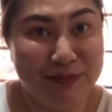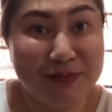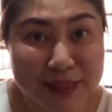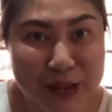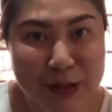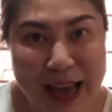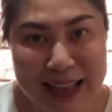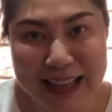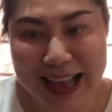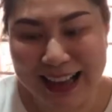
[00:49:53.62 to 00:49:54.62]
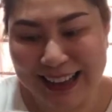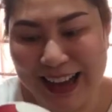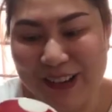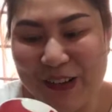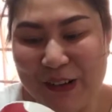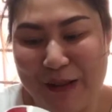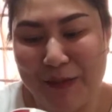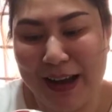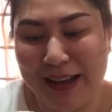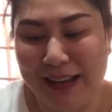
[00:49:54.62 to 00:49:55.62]
You guess lah, how old am
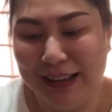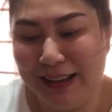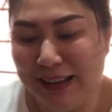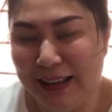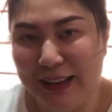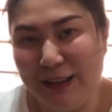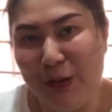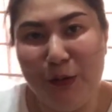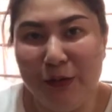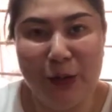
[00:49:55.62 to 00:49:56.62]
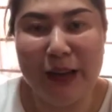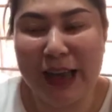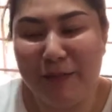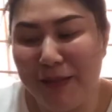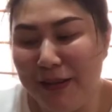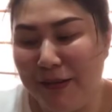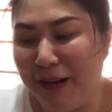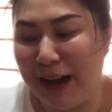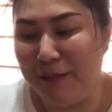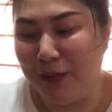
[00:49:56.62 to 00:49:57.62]
I? Don't get me
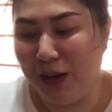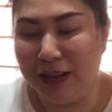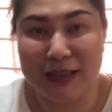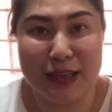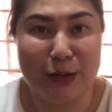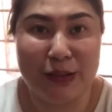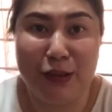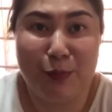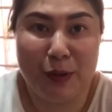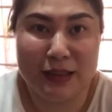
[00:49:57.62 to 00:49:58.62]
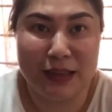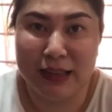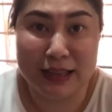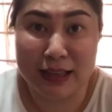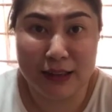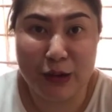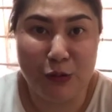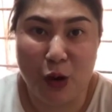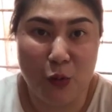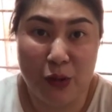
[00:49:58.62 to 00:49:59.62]
wrong, I'm not a secretive person. There's nothing
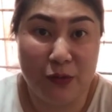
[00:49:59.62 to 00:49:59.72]
wrong with